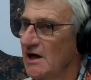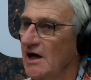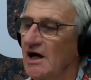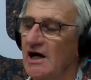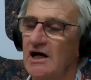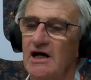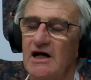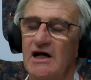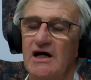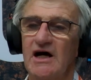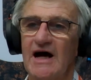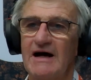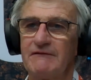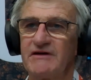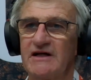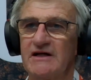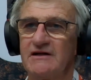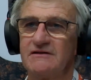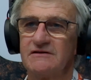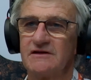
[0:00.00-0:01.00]

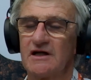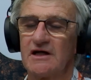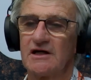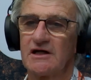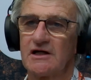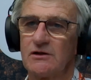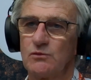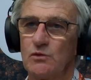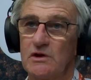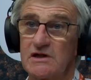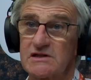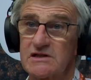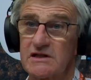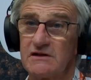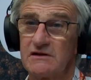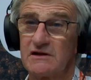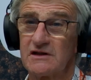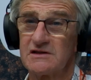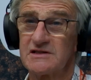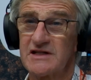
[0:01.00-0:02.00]
having worked
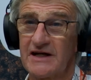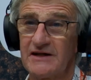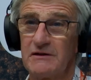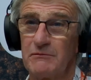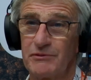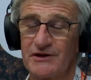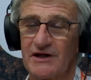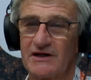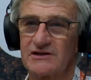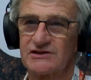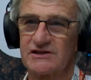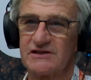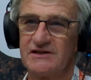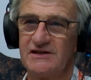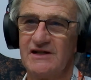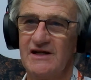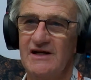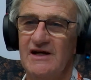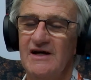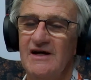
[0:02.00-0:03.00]
in container production